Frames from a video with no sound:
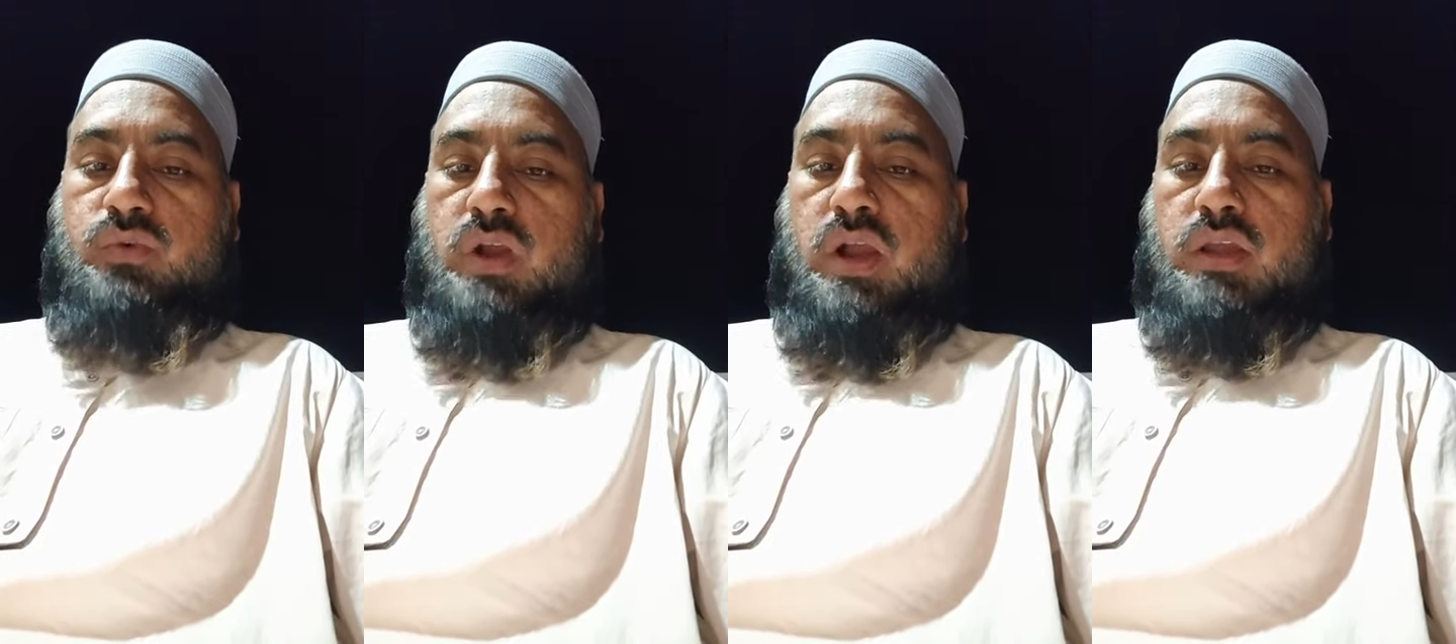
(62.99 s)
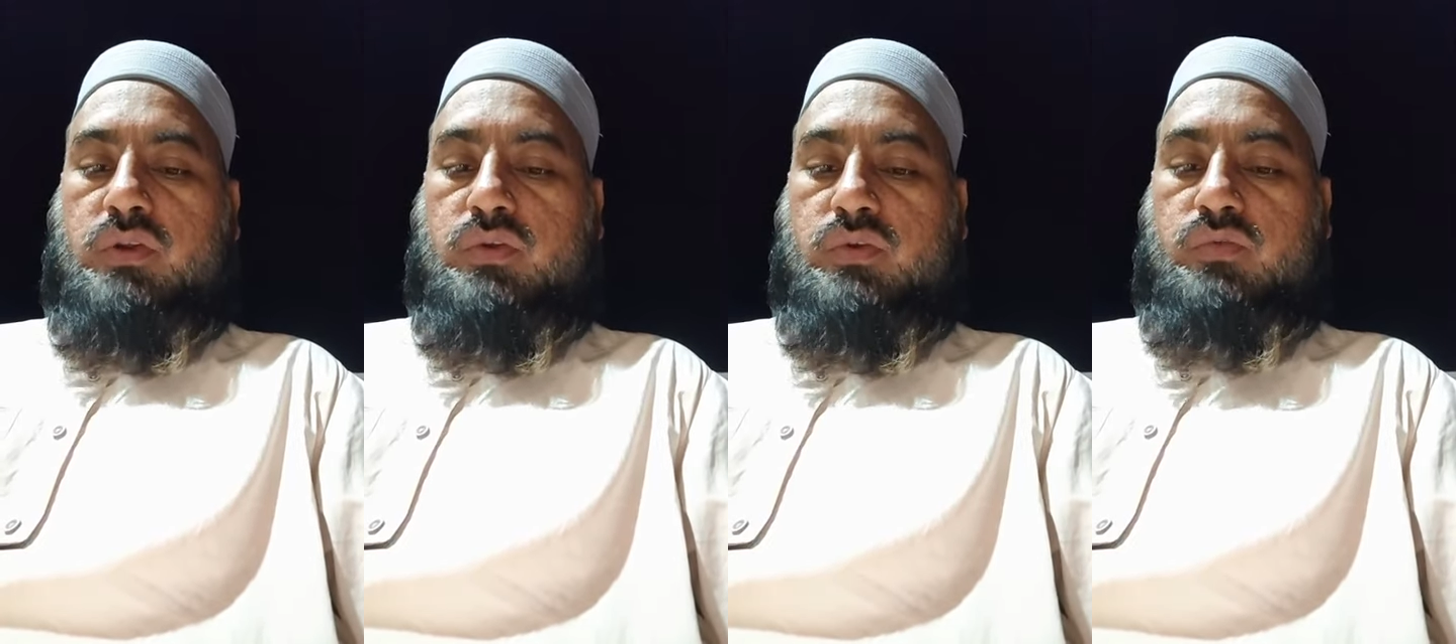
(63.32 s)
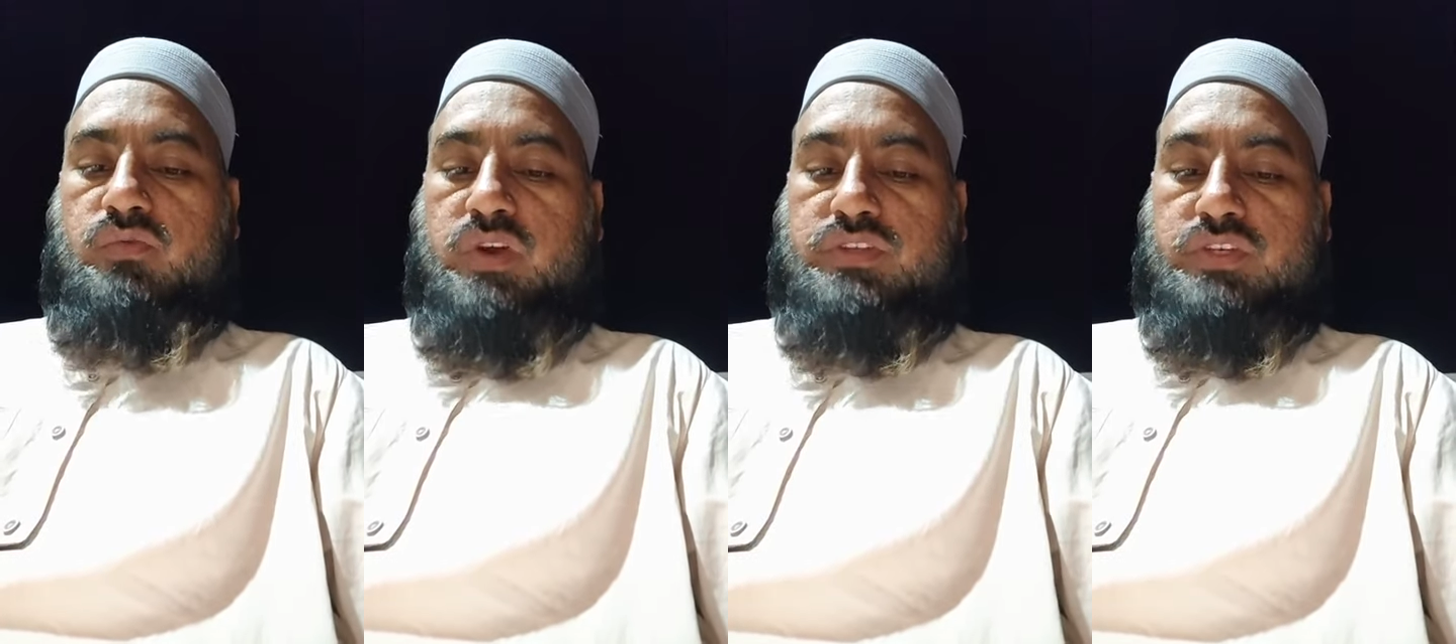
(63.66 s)
are
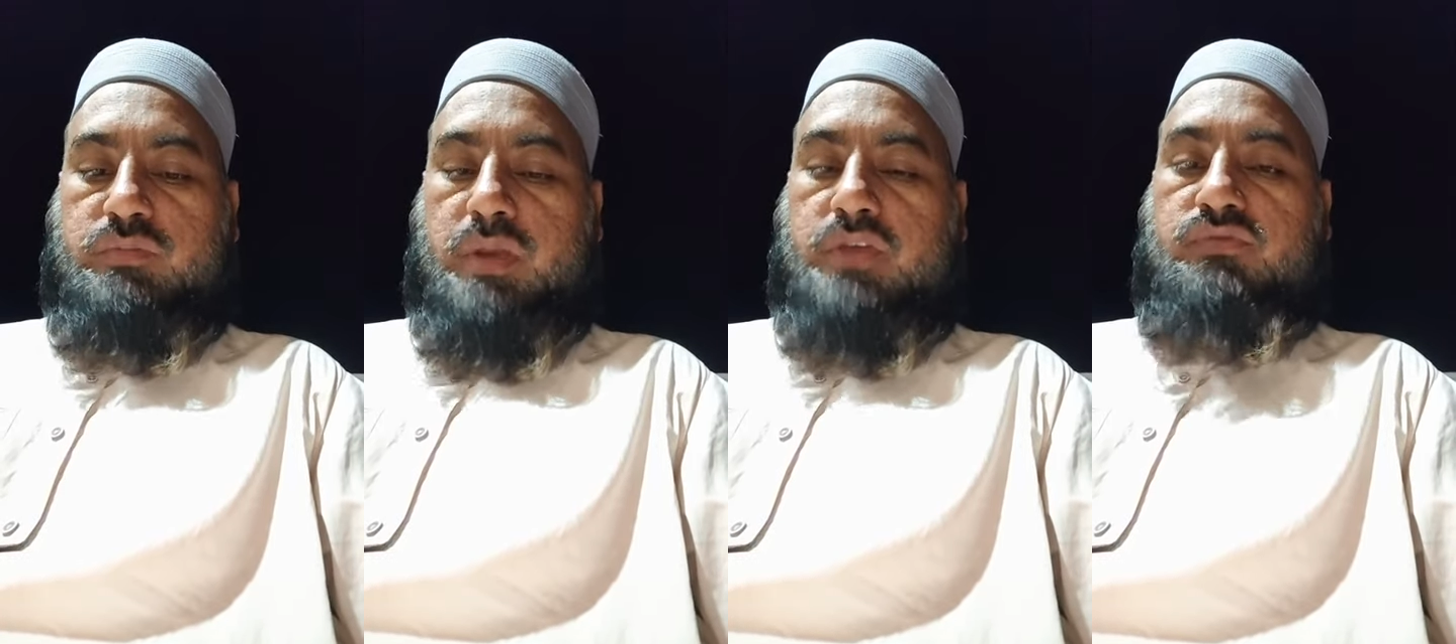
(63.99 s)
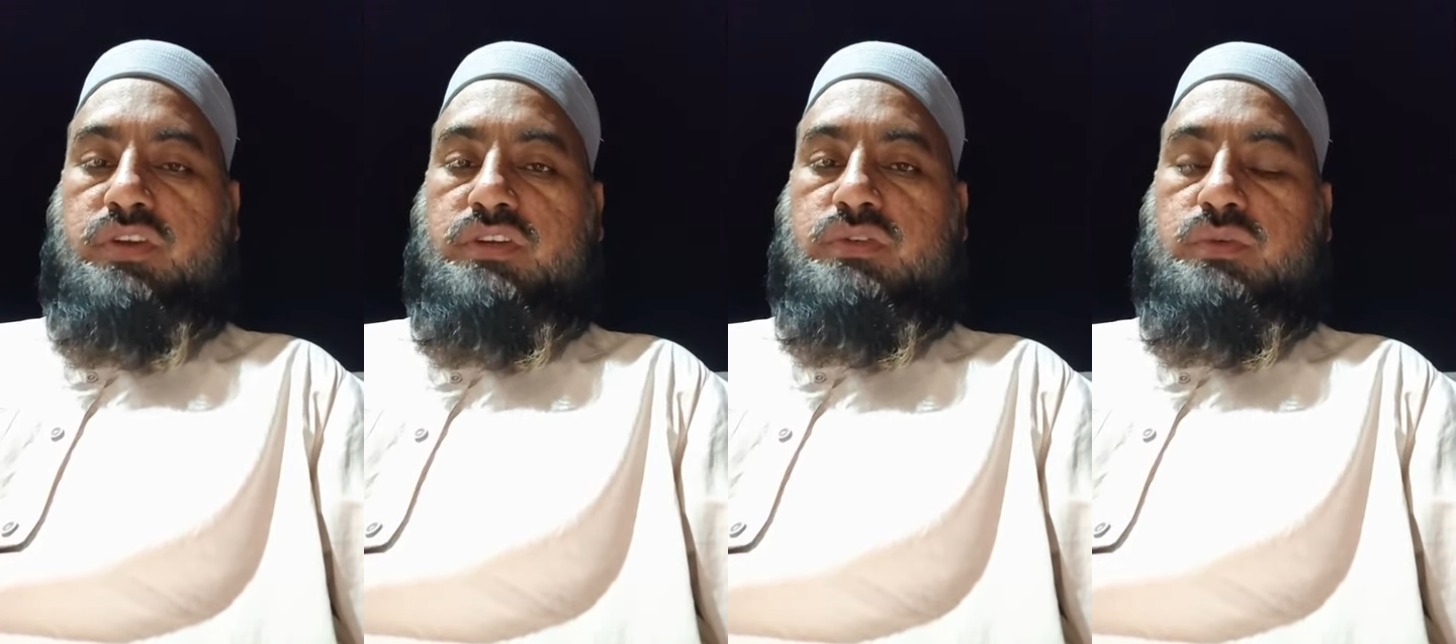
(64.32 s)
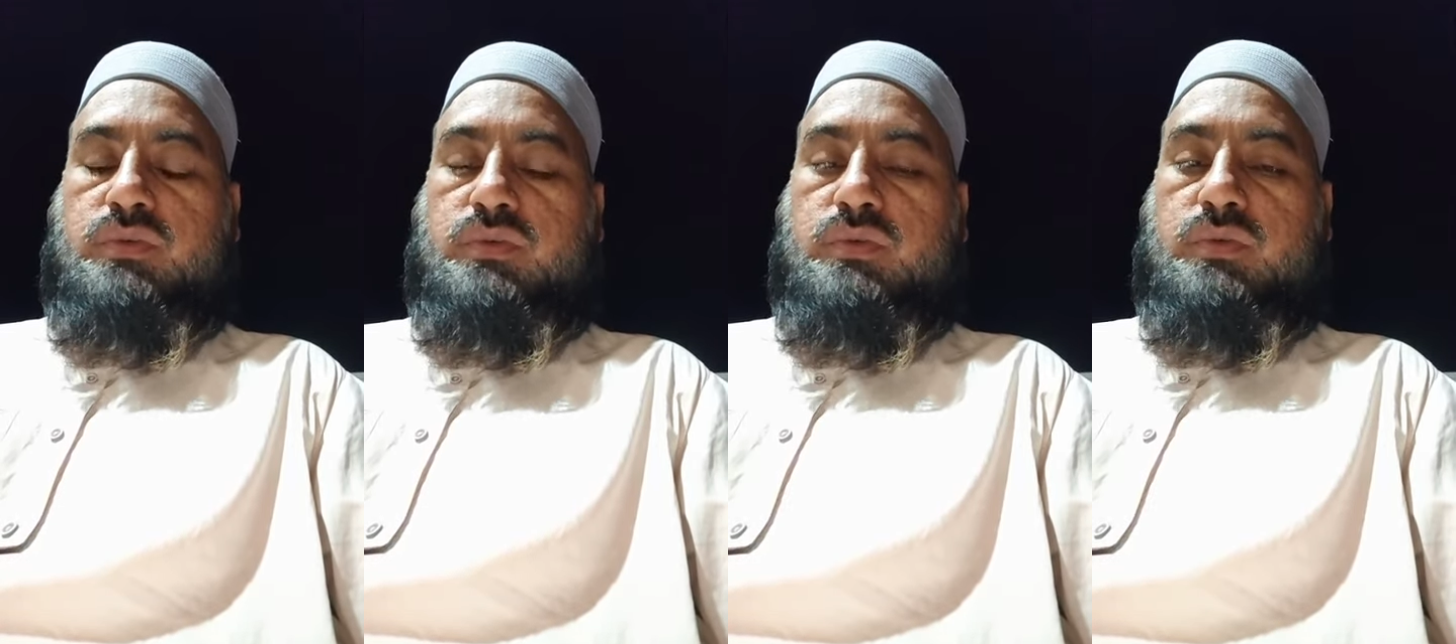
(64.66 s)
watching my videos.